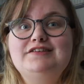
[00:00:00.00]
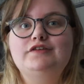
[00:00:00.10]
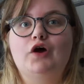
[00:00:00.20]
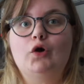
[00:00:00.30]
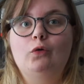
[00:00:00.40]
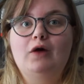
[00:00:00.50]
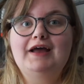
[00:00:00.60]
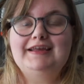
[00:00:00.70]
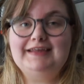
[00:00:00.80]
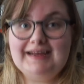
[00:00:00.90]
So,
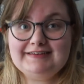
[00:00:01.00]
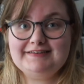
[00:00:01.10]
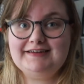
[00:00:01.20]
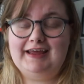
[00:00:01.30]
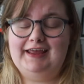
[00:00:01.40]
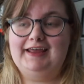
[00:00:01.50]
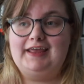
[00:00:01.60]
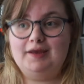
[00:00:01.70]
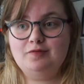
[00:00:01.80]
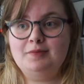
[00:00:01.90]
yesterday it
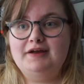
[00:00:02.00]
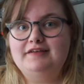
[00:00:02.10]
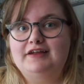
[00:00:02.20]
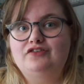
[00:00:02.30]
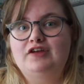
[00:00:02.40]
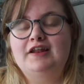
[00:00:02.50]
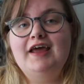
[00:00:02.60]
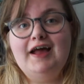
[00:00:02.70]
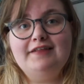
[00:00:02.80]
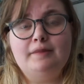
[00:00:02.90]
came to my attention
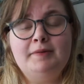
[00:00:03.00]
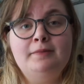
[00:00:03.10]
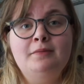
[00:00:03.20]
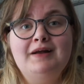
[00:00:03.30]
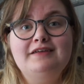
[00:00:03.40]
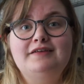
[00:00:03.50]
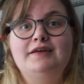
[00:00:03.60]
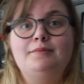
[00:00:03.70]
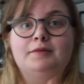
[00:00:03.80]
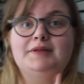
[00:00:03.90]
that People
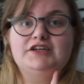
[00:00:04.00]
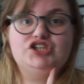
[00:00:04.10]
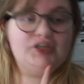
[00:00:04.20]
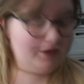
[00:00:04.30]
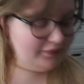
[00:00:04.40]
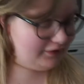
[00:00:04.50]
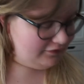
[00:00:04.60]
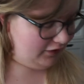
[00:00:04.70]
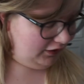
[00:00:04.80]
magazine published this